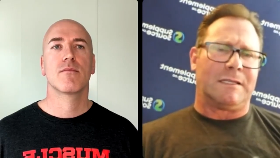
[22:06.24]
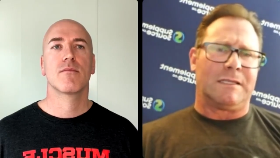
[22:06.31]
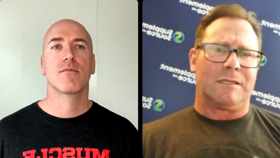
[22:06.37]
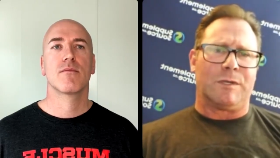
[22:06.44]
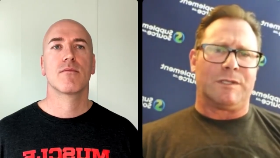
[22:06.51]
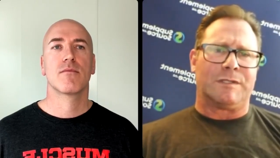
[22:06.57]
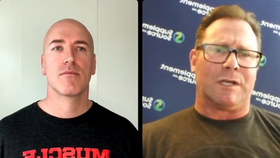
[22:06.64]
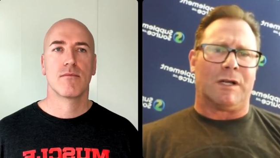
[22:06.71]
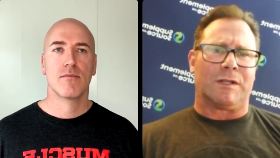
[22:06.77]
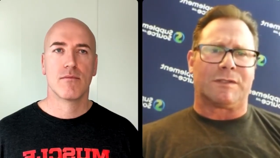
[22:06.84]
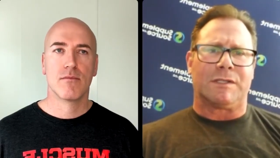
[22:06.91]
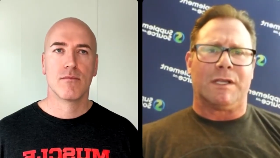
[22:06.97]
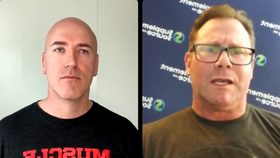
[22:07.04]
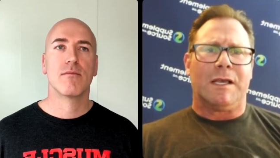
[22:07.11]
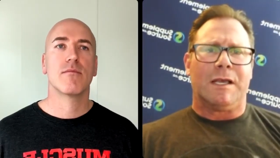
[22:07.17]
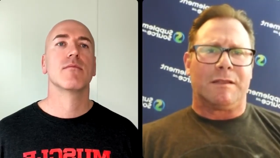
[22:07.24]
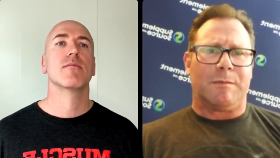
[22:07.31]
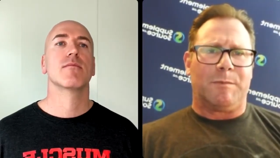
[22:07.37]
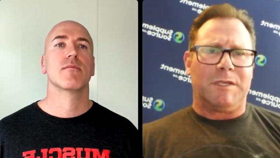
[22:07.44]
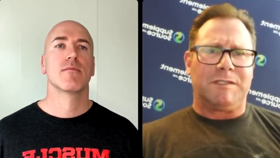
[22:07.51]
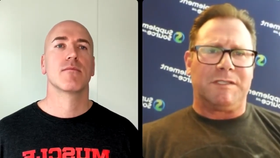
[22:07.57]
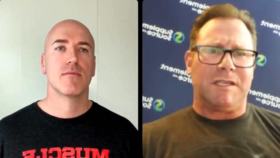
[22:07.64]
Speaker 1: the results, the
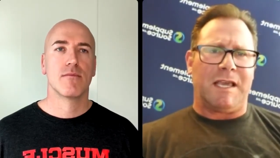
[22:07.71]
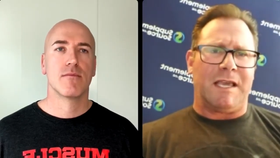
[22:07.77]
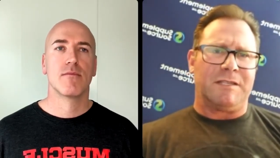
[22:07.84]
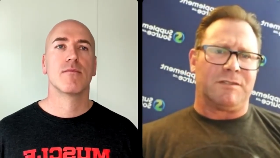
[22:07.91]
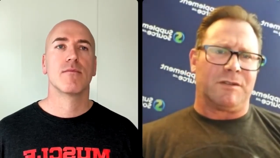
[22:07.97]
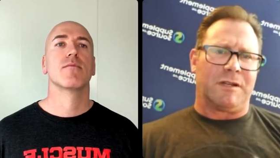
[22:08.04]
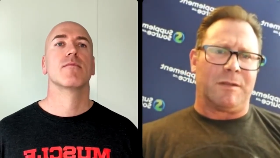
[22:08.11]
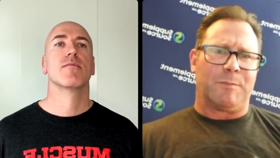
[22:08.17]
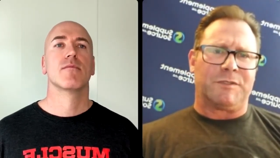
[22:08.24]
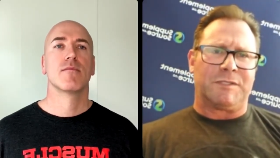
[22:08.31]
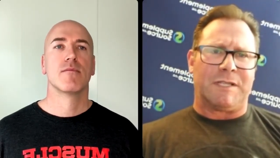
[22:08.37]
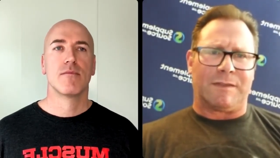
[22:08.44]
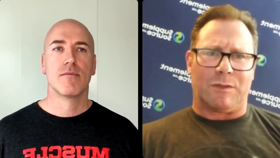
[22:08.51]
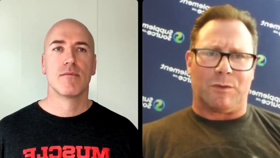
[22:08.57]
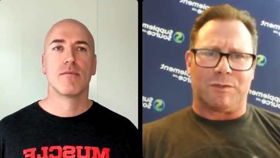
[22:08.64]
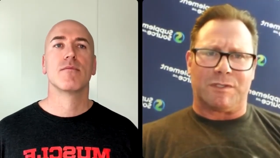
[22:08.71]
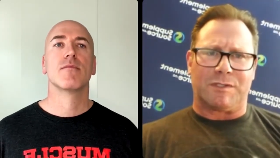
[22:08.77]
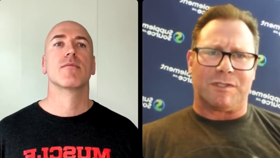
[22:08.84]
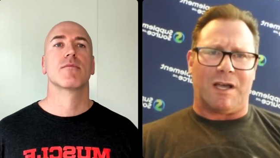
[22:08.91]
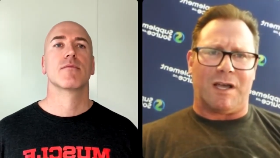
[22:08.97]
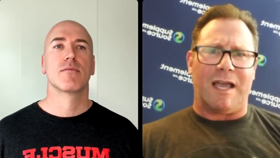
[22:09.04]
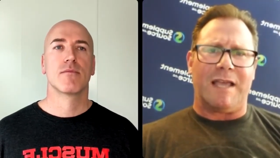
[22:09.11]
B C A As are going to set those
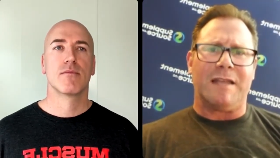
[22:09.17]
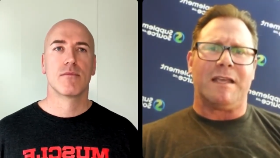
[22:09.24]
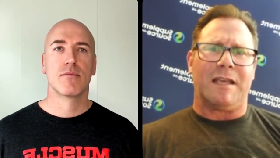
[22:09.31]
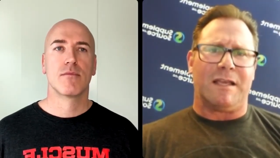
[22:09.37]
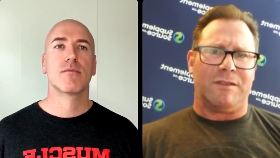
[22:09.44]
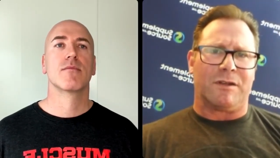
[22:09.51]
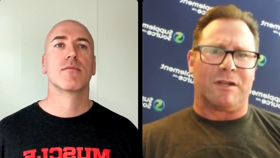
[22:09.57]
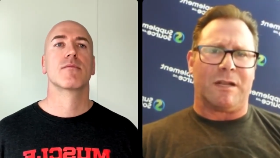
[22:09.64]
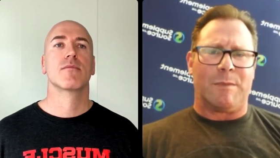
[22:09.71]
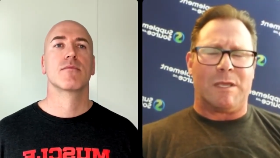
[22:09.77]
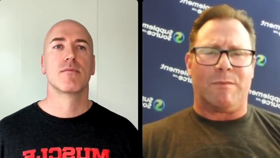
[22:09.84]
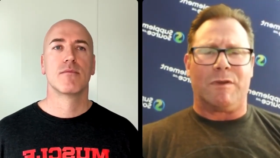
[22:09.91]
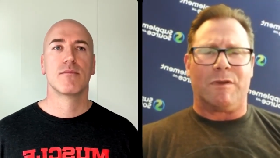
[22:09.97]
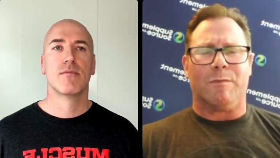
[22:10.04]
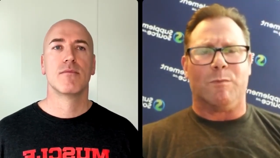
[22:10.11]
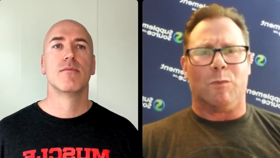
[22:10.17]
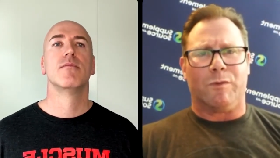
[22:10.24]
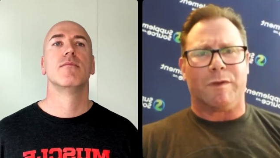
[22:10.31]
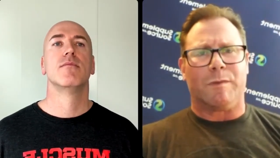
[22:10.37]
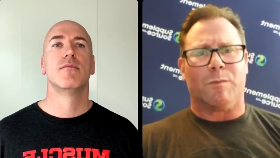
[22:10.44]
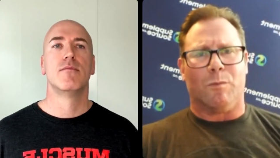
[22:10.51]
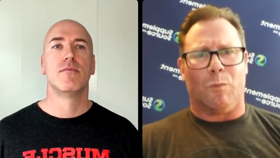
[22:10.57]
aside, and they're going to be
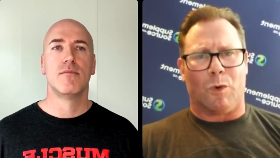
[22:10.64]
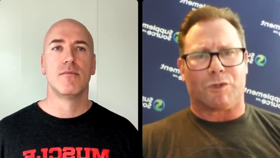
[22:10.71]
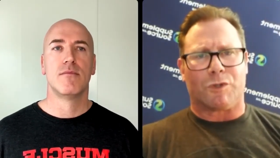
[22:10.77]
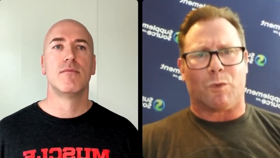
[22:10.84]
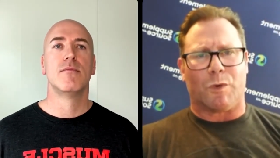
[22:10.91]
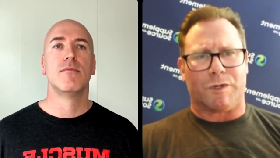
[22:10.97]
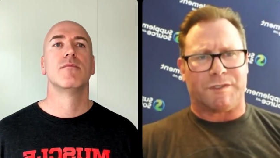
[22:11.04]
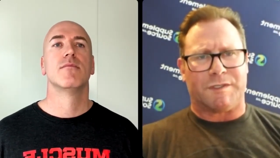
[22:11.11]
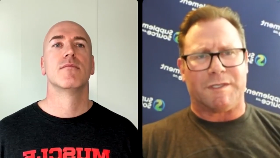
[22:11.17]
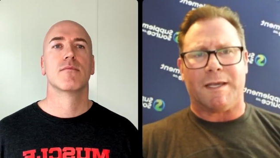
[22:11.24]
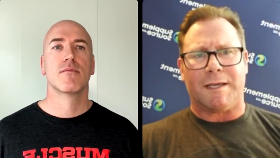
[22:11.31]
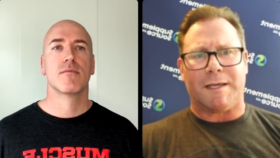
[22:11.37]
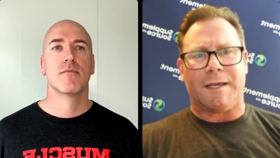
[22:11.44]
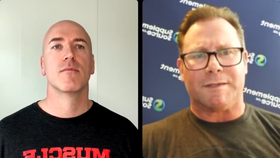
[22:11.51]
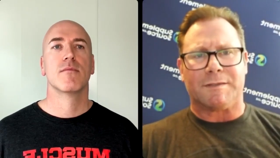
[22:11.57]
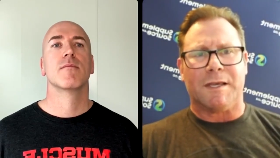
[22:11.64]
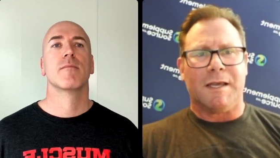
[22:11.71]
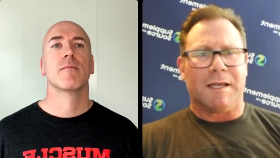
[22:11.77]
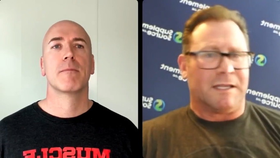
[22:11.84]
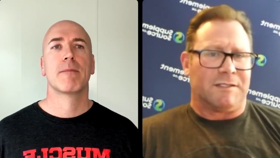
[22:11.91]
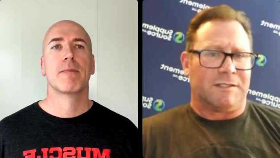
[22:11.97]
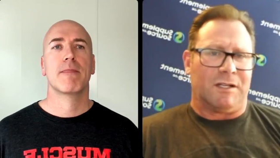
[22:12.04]
moving more towards the E A As,
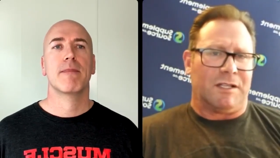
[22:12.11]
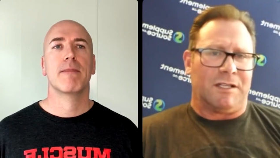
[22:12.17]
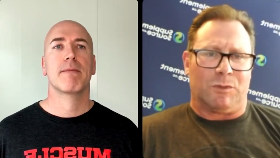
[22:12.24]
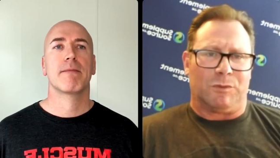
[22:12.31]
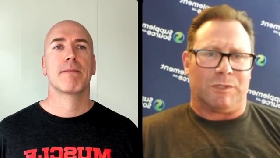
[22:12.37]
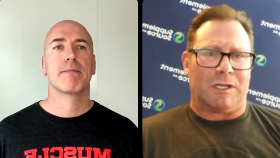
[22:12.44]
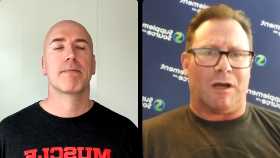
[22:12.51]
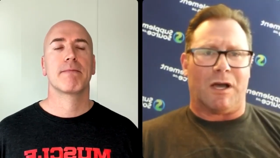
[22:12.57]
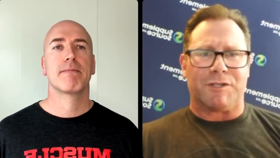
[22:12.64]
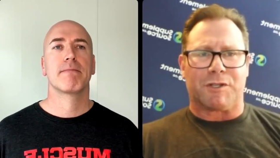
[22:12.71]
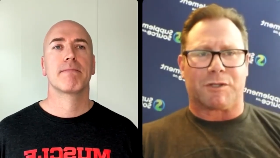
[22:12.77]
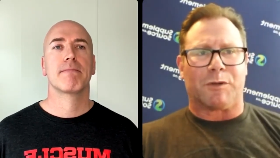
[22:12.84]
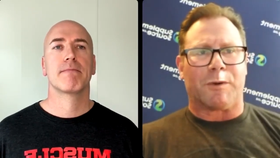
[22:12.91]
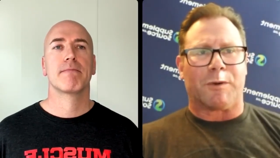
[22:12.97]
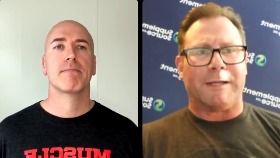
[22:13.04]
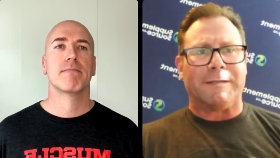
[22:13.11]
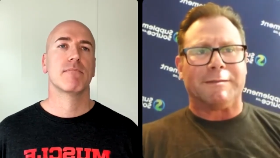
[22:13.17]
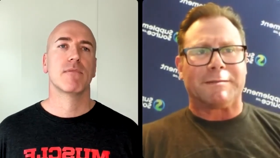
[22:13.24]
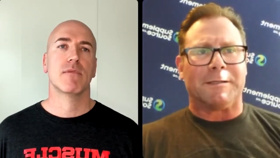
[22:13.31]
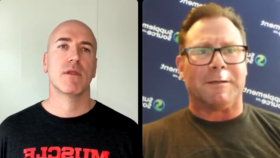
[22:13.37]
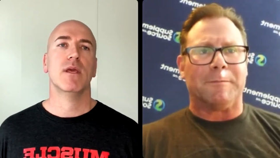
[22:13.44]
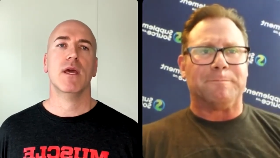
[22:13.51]
because
Speaker 2: it's
Speaker 1: only
Speaker 2: logical, right?
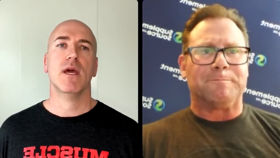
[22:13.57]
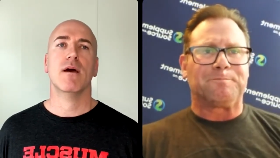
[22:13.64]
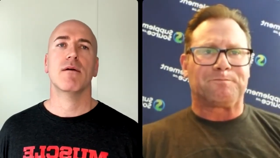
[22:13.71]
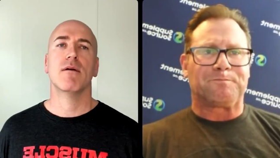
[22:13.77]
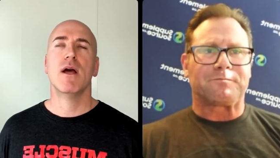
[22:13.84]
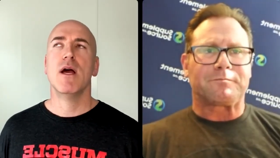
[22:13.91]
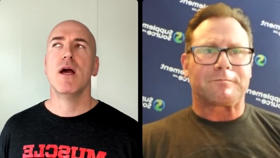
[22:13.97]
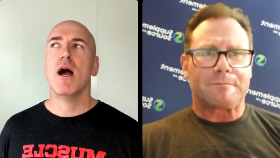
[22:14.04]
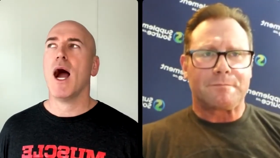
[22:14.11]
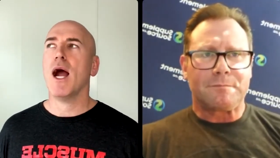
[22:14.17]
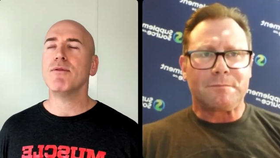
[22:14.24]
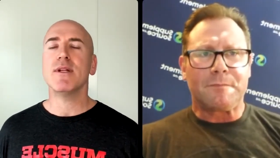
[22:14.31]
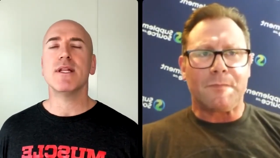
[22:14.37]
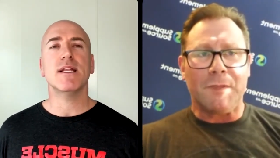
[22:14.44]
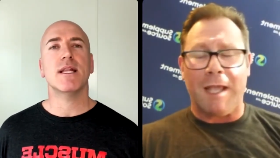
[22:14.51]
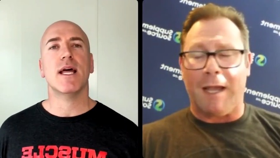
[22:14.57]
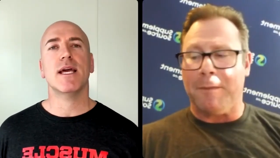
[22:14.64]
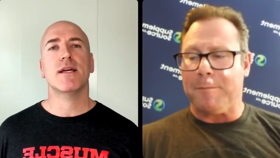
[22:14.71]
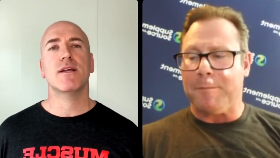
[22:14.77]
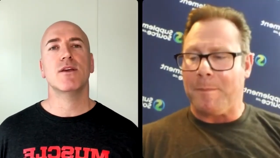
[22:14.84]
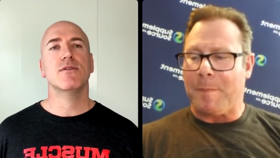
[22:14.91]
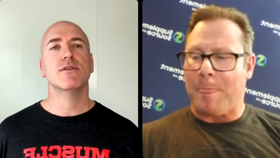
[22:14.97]
So yeah, I really yeah. like
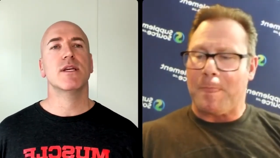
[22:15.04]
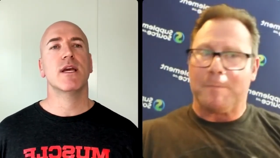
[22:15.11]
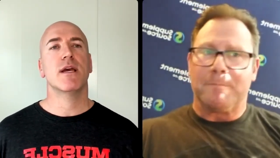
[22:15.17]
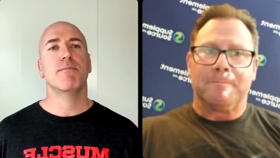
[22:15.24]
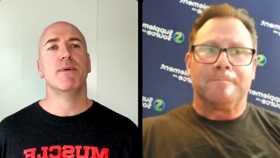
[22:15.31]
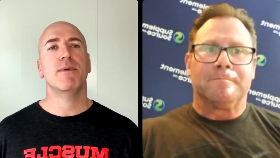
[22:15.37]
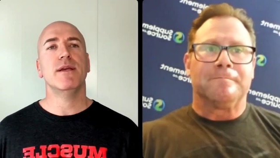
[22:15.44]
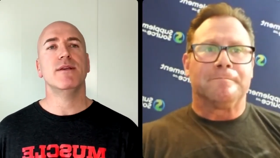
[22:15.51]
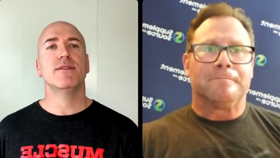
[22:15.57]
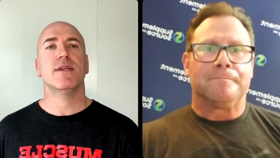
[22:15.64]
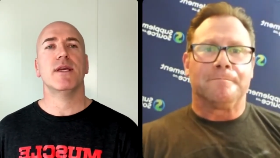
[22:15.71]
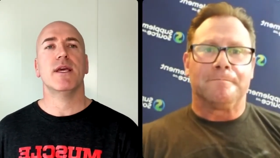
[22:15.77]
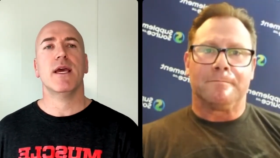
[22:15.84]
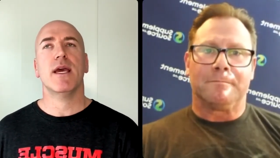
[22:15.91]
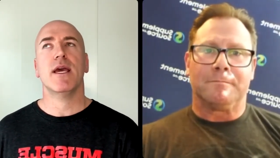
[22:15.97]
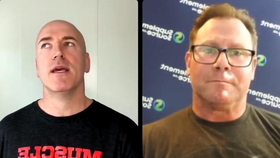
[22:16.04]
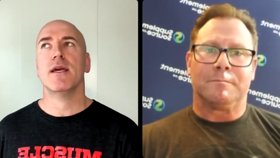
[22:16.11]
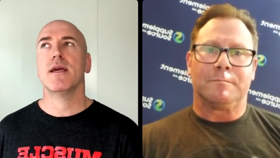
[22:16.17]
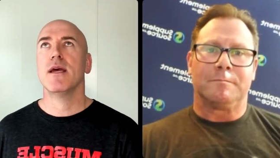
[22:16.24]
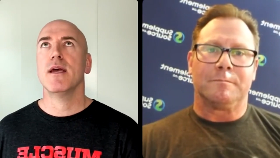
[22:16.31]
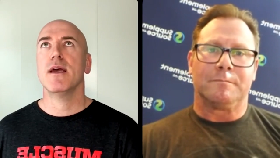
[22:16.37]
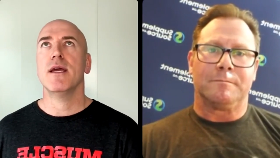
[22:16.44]
using a B C A
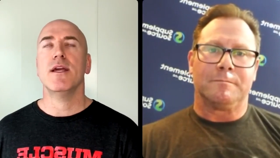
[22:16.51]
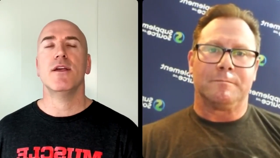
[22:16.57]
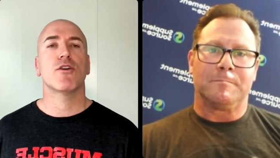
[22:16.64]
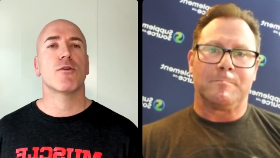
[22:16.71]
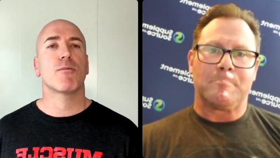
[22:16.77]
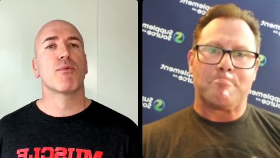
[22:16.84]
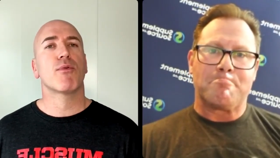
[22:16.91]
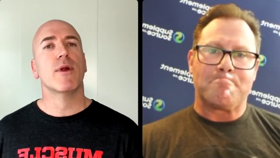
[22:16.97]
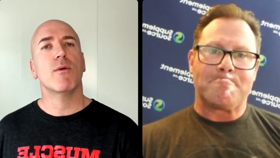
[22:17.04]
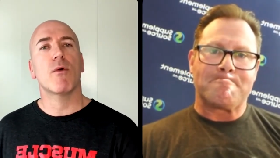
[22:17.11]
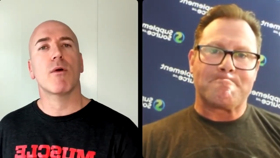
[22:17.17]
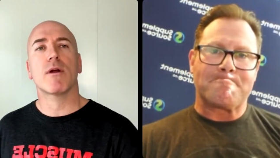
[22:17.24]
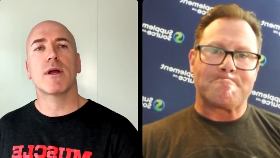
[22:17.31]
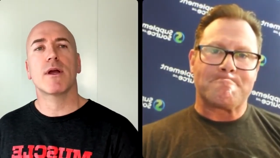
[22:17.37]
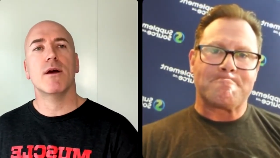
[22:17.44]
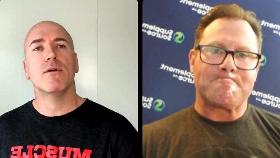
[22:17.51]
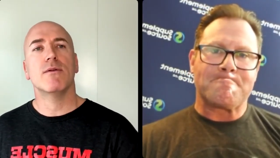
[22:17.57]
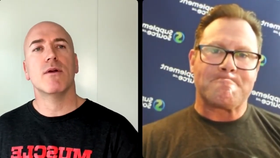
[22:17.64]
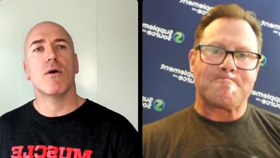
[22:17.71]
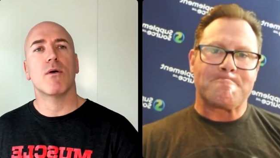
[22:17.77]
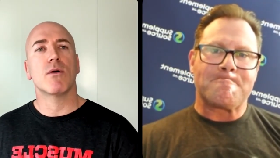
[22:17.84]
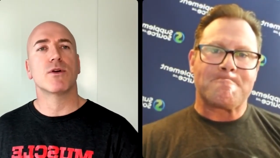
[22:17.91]
either pre-workout or